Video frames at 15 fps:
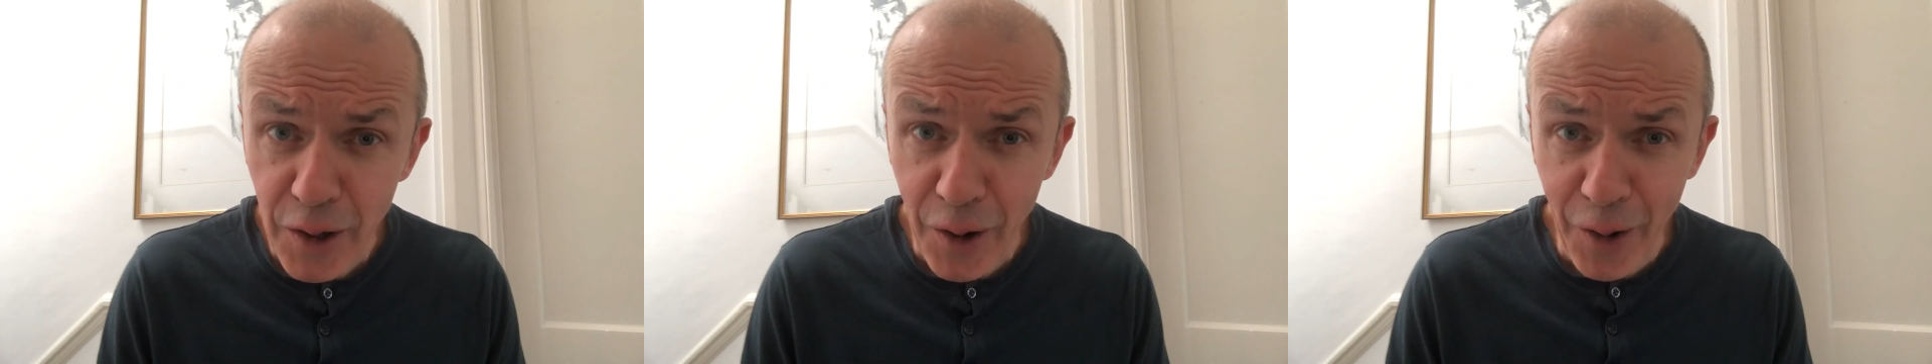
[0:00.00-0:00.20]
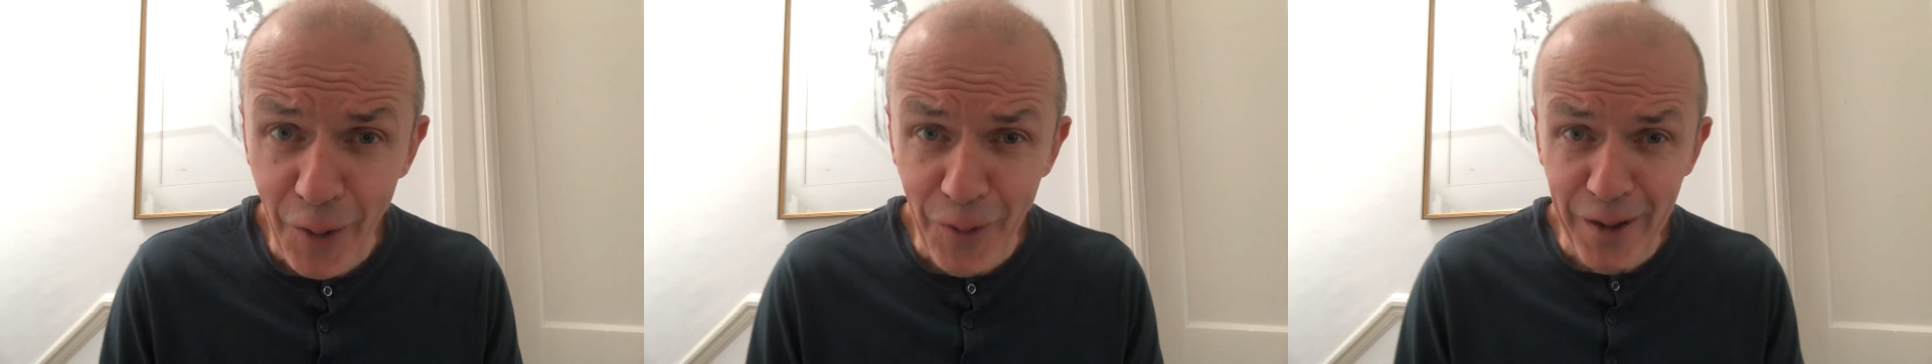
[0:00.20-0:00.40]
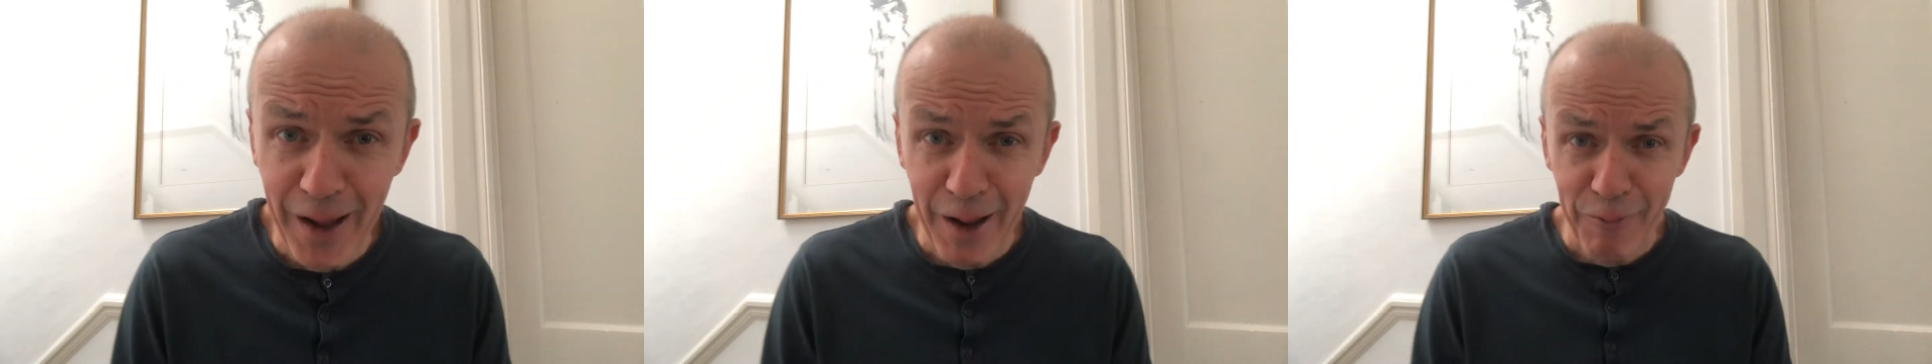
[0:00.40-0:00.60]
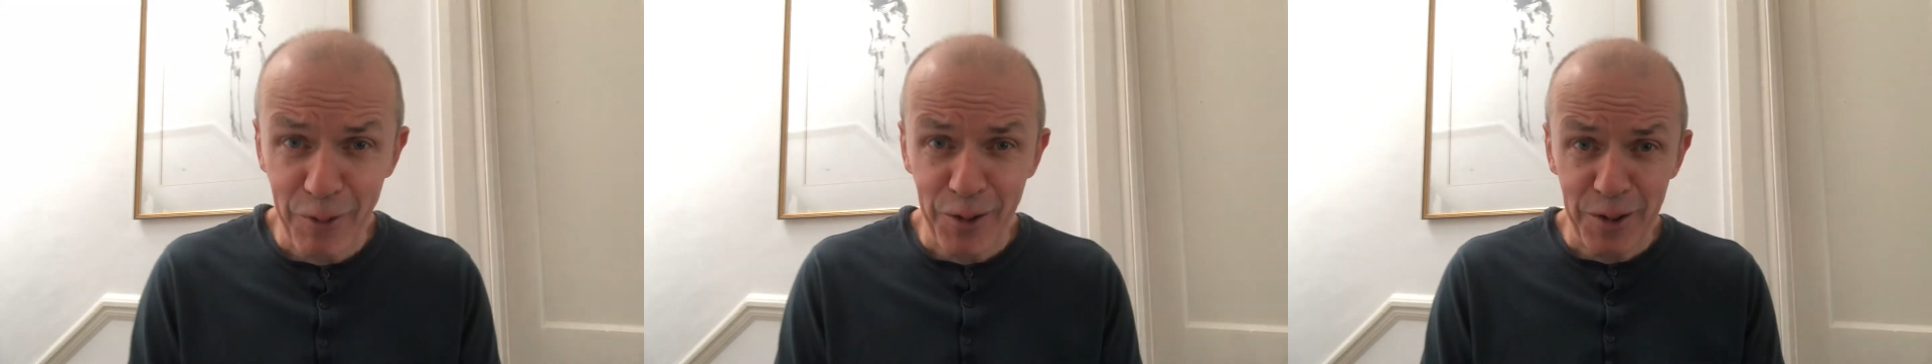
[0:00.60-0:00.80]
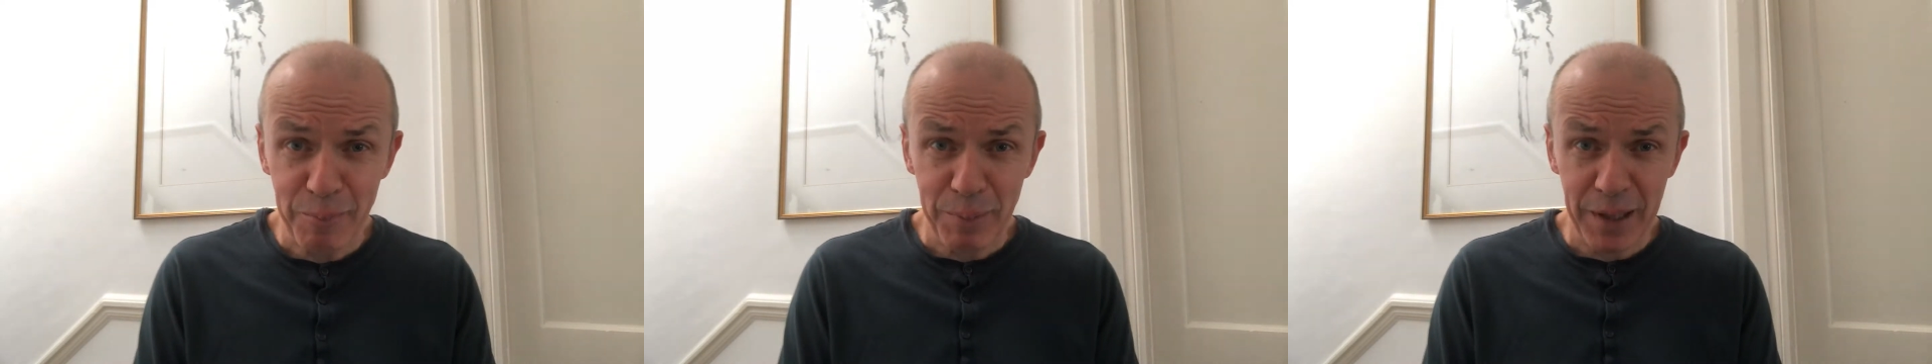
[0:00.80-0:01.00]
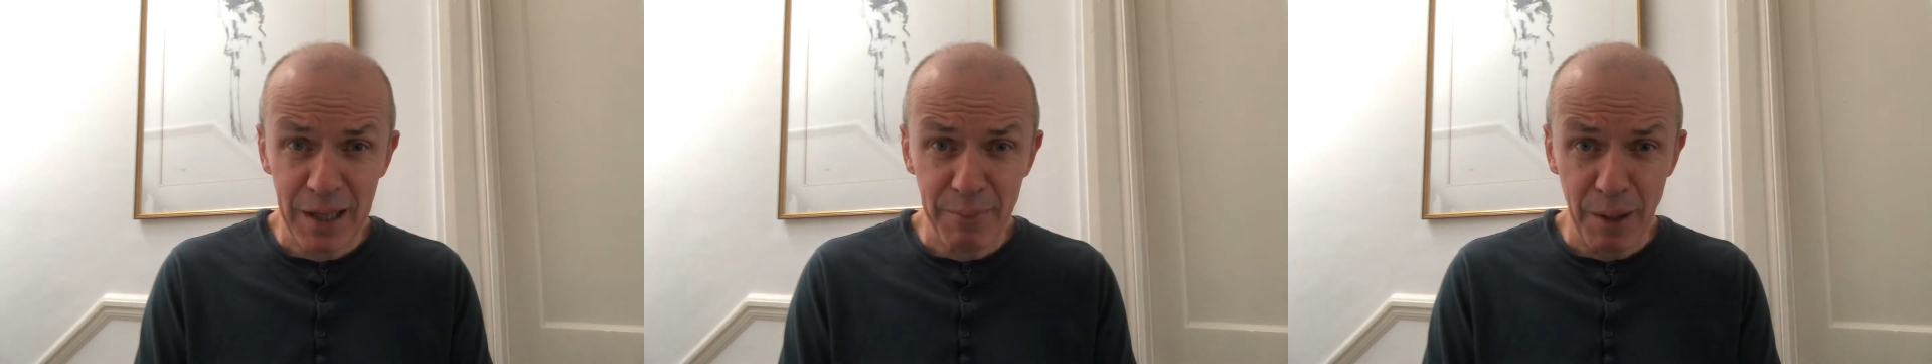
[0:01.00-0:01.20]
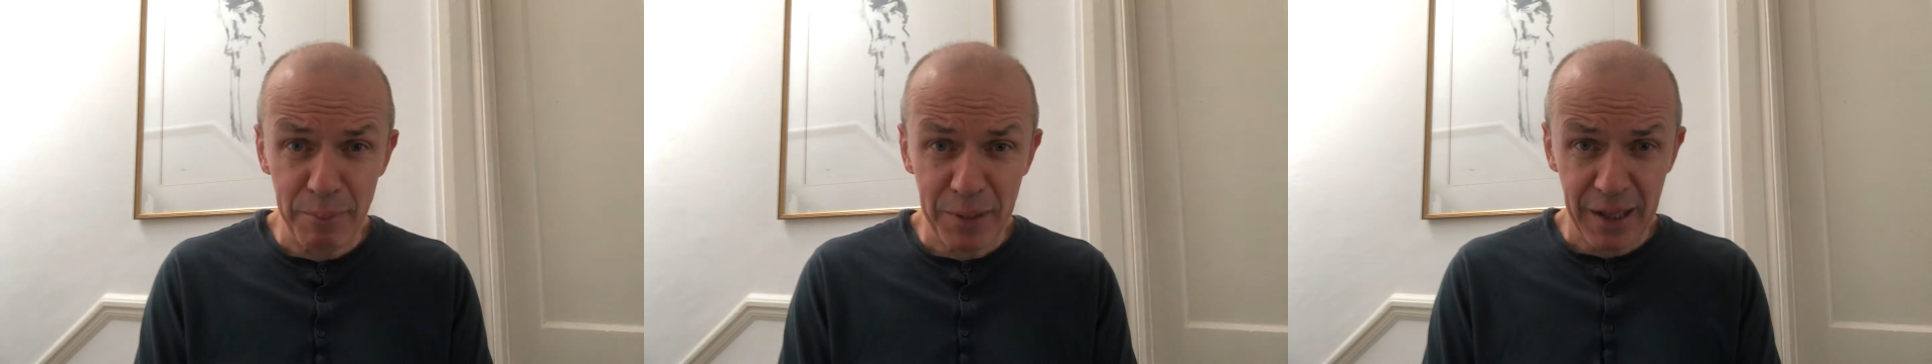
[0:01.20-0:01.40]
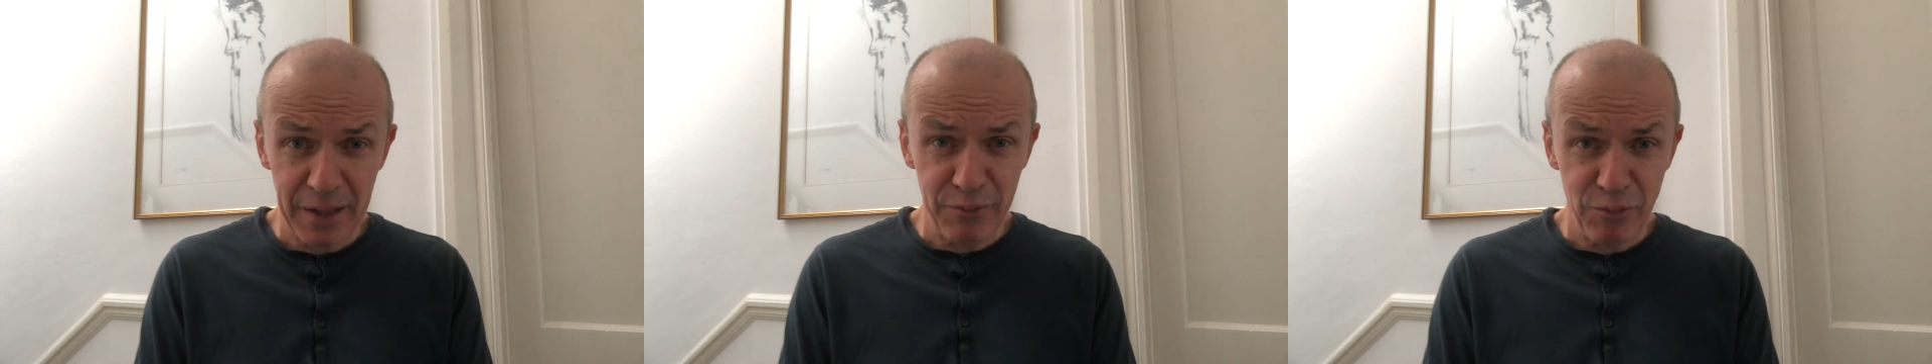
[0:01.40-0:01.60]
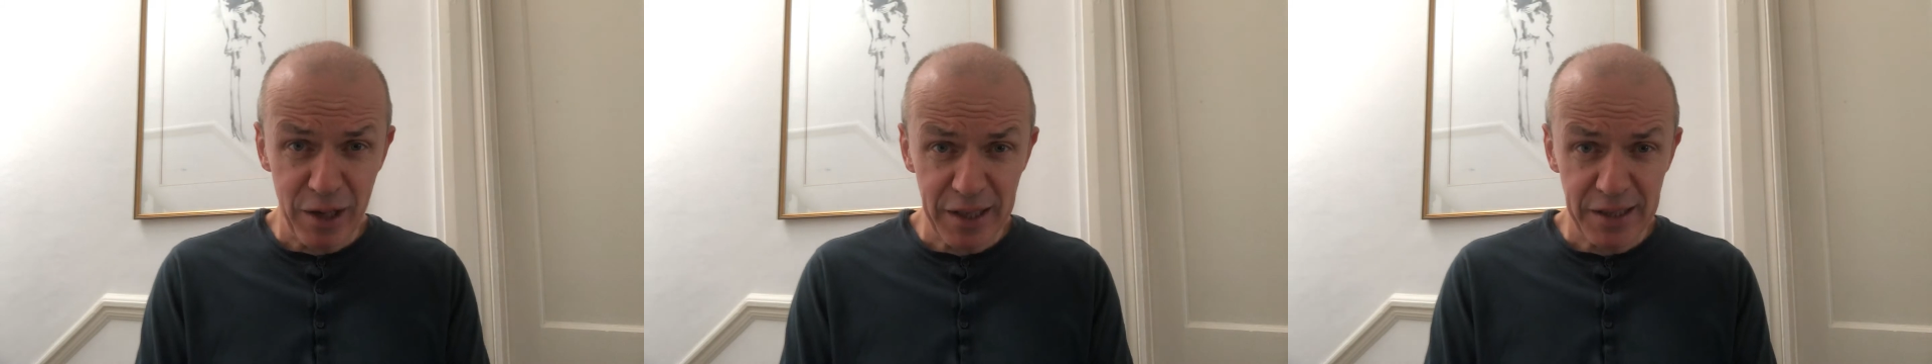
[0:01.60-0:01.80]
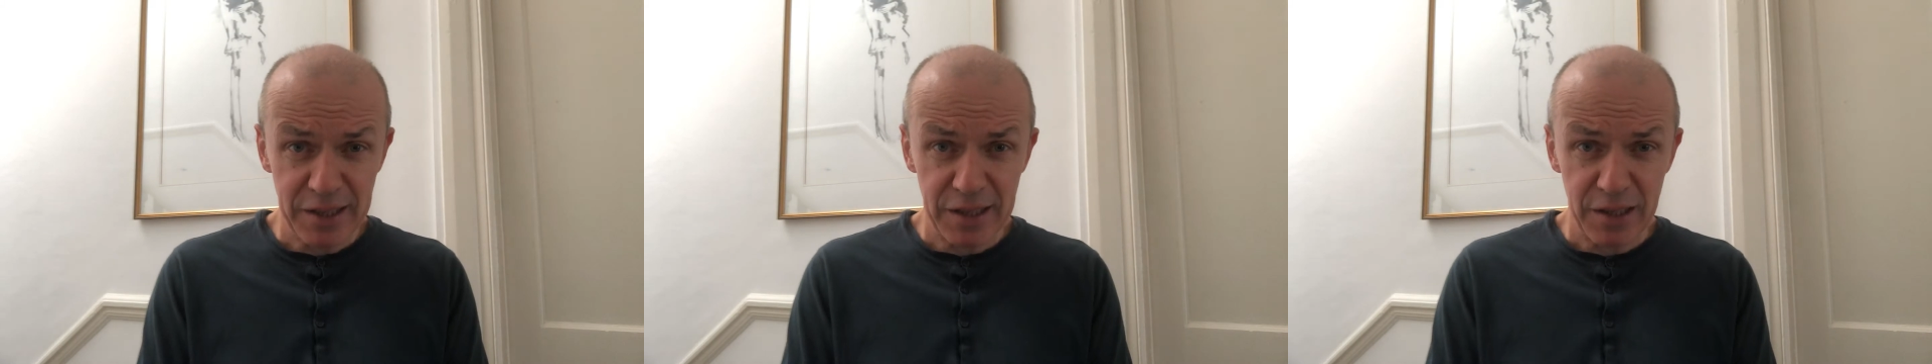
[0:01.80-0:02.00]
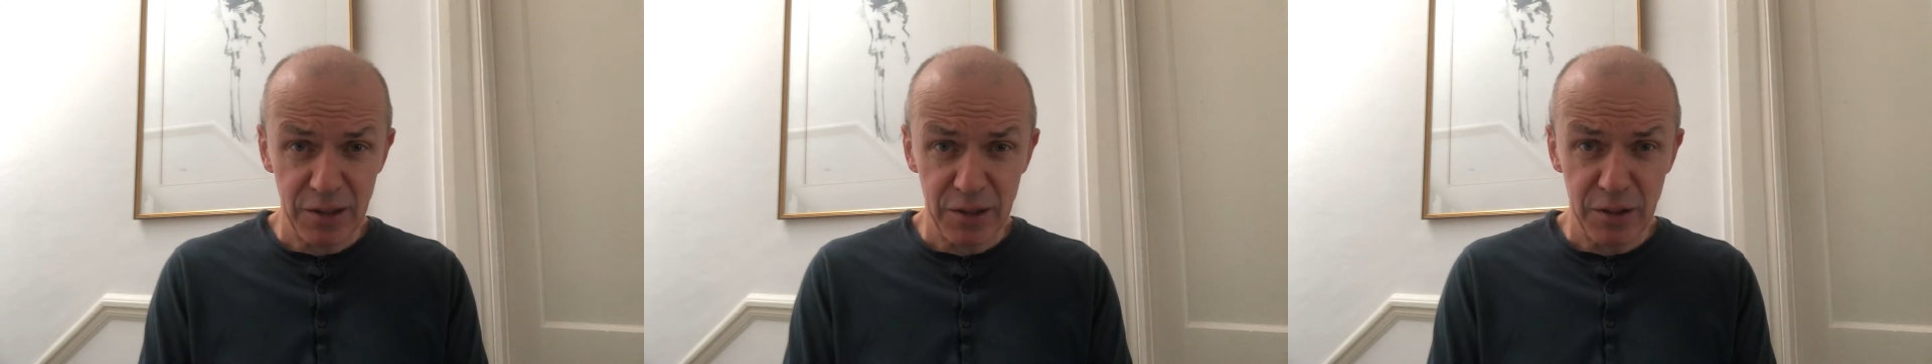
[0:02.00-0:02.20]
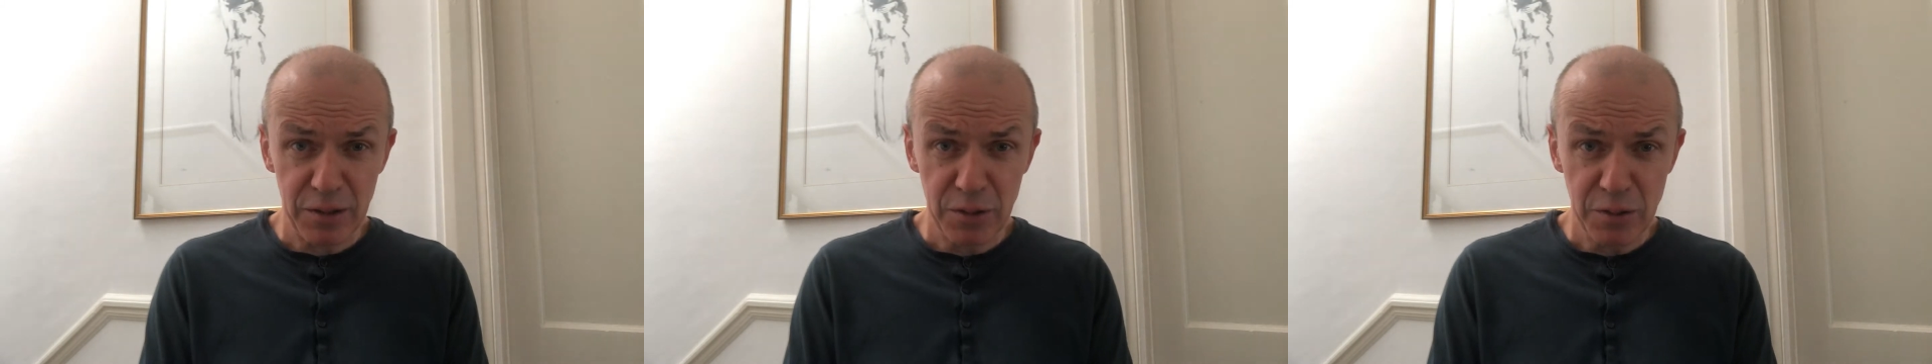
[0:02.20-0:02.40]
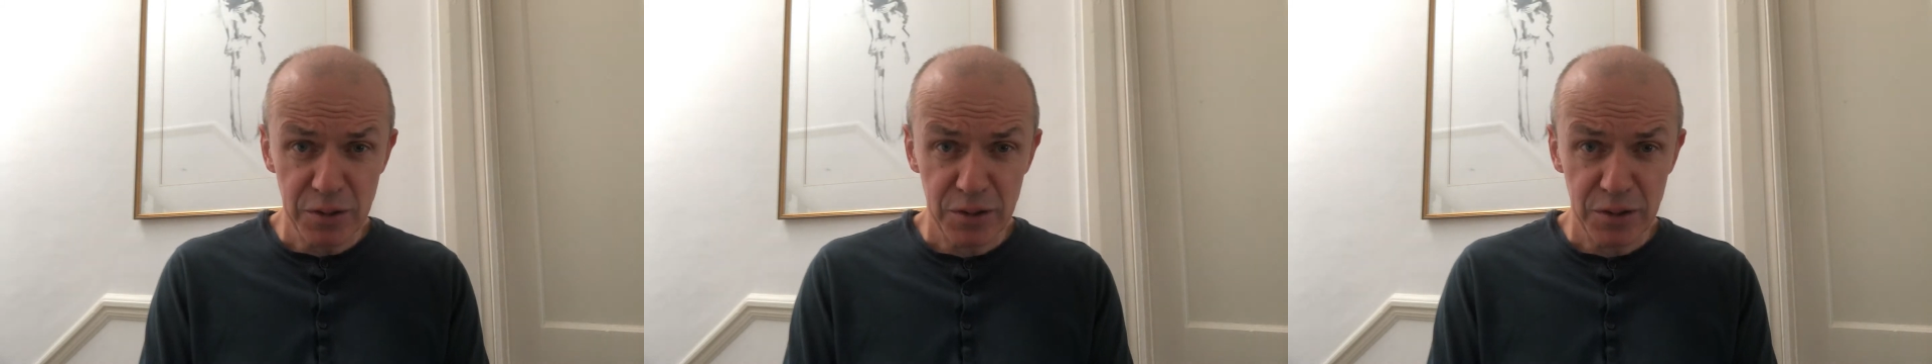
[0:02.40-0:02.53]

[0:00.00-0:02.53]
Okay, we're going to pick him up, getting ready to go.